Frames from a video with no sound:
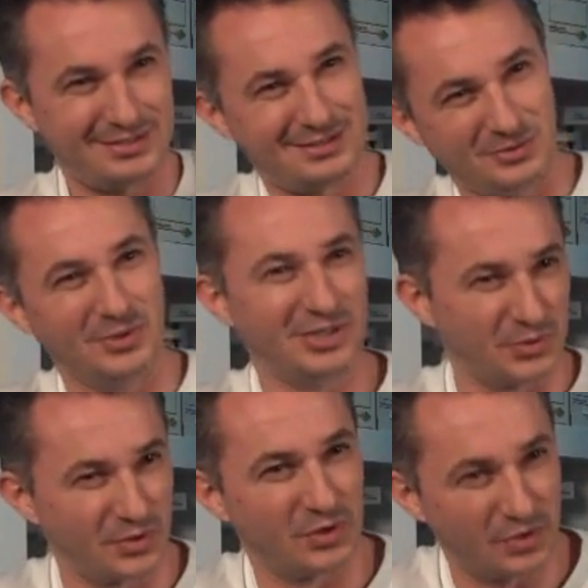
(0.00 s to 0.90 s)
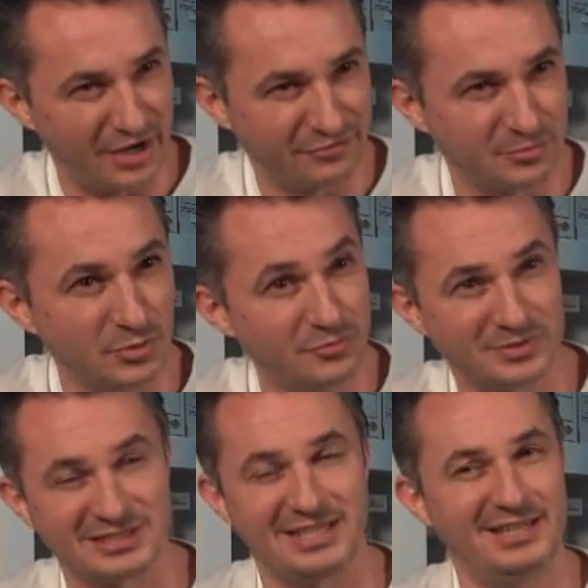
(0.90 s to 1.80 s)
doing choreographed
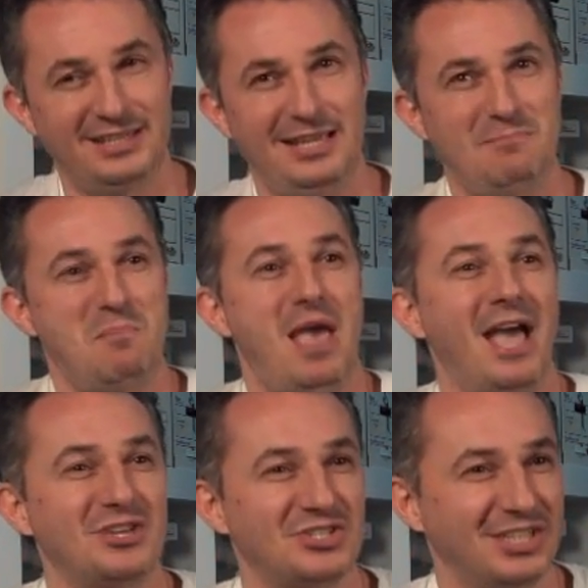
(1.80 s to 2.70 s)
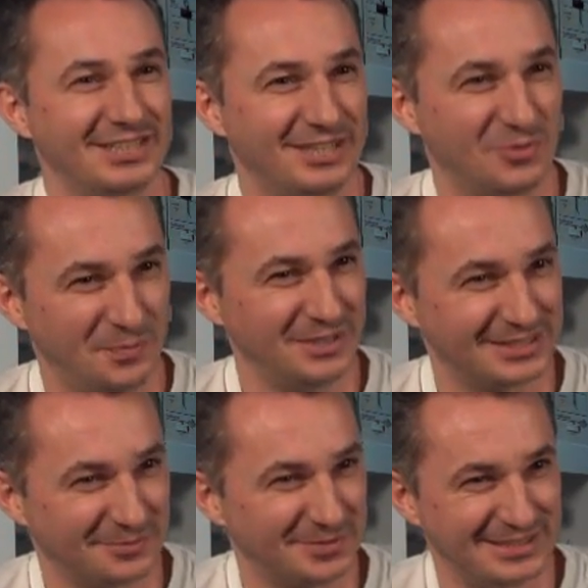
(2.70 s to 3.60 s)
movements, like imagining there would be
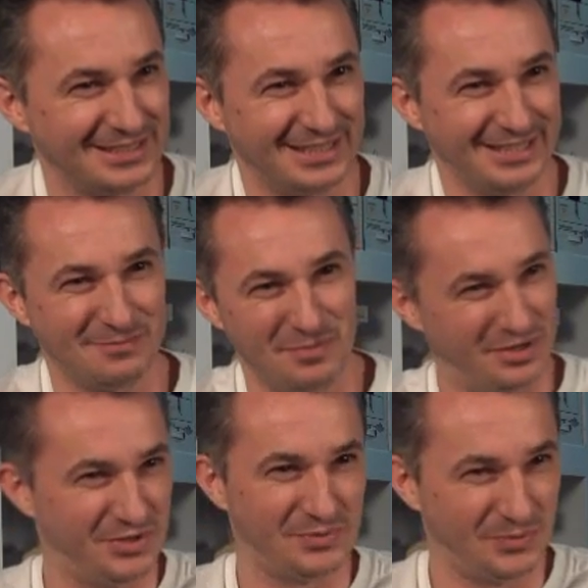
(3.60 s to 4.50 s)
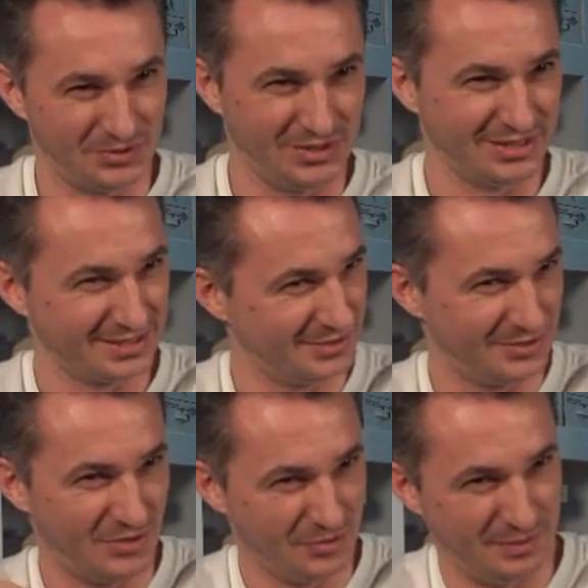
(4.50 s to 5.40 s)
something like mirror worlds or
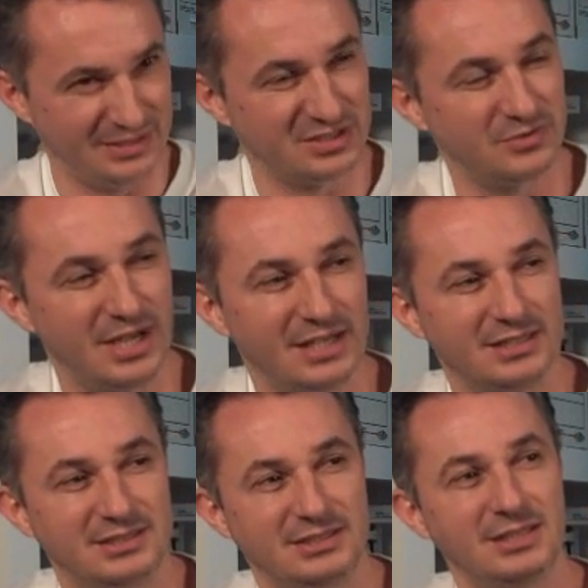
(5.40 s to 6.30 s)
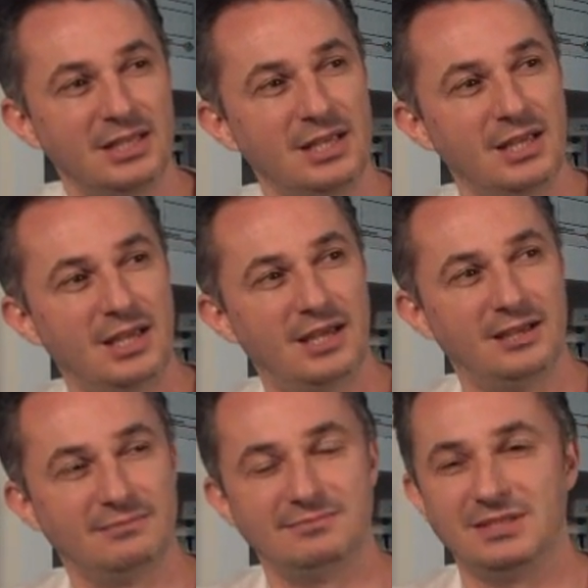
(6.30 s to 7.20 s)
augmented reality.
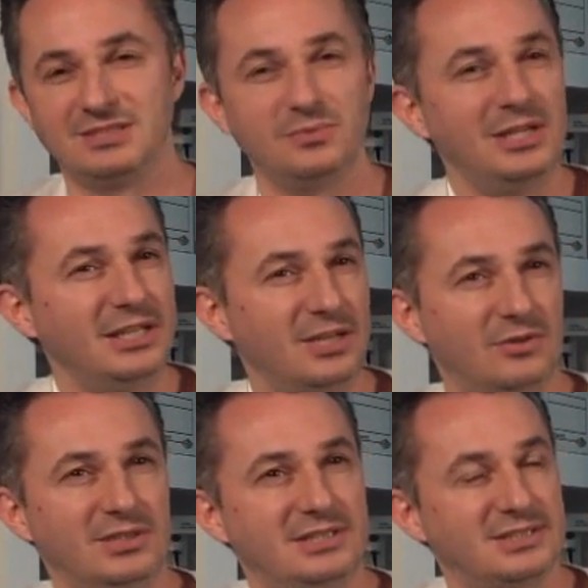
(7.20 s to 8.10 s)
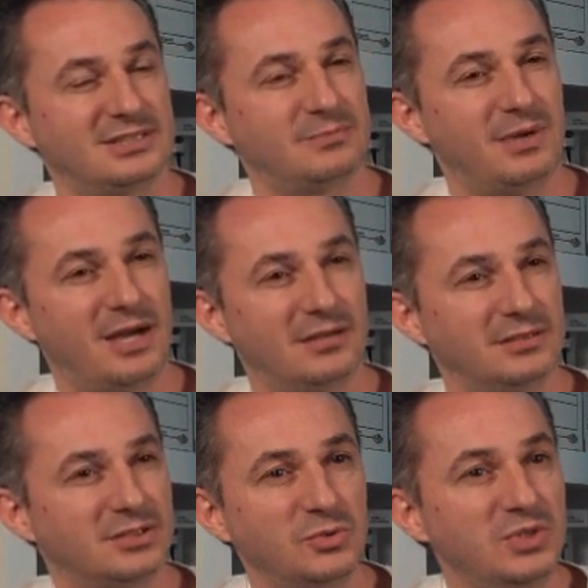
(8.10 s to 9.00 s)
It's really only since about
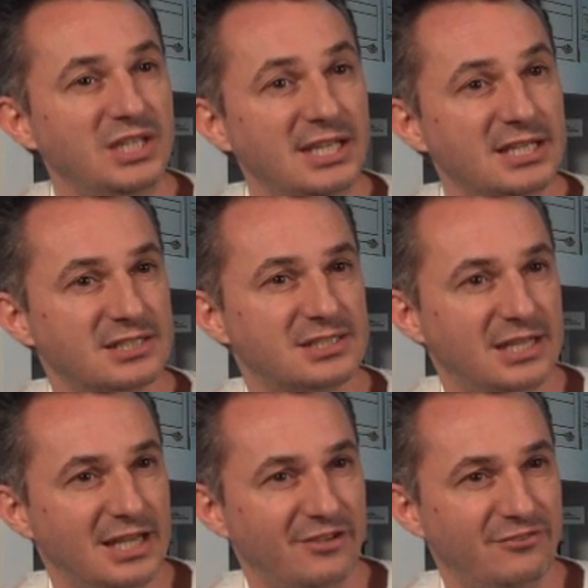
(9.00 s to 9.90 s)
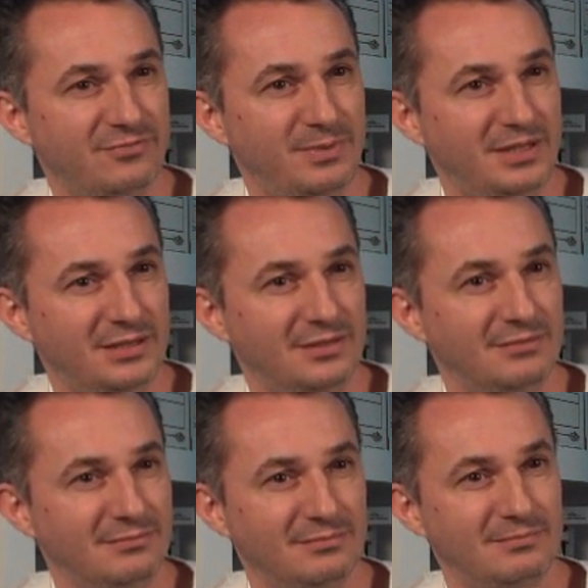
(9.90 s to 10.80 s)
2 years that I've been
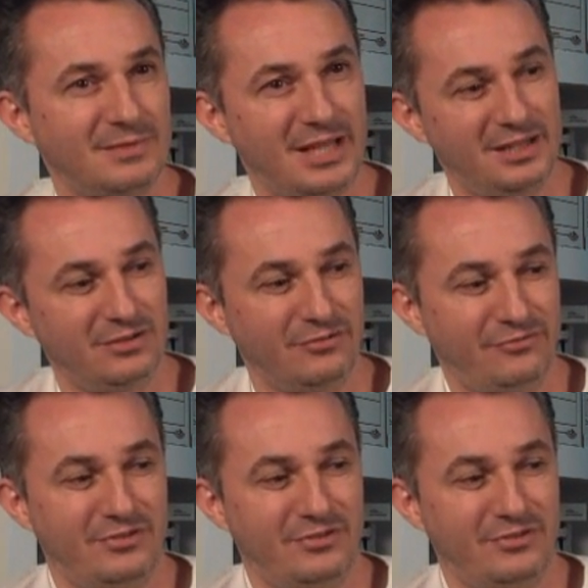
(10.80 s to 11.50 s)
kind of